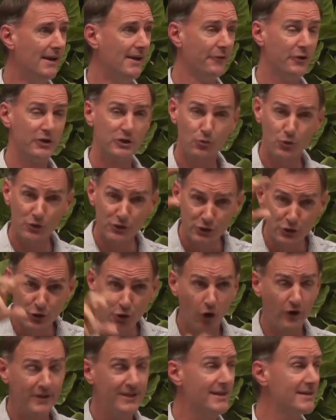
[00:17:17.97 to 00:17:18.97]
This was
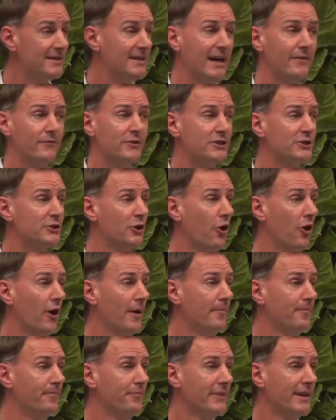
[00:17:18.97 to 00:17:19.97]
not yet David's
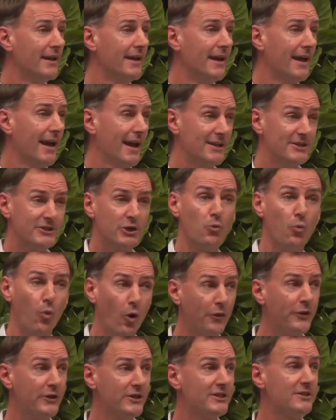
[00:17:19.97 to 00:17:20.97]
time. And so
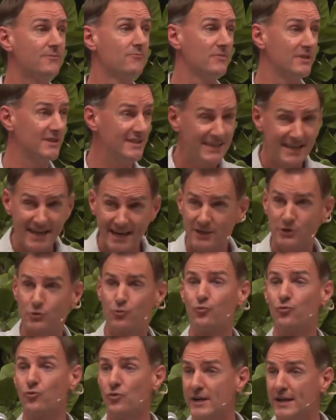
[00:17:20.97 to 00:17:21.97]
what this text
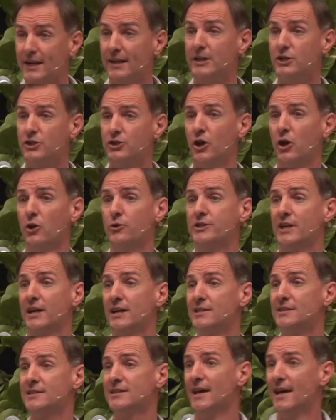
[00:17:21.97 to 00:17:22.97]
really shows
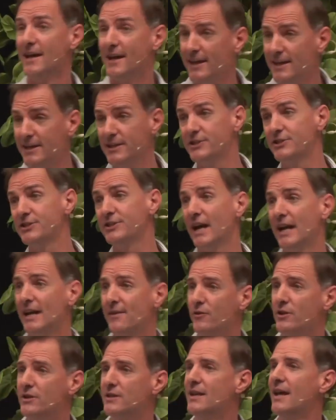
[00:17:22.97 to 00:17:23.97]
us is
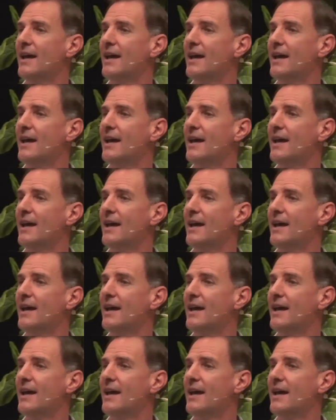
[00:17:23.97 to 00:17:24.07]
David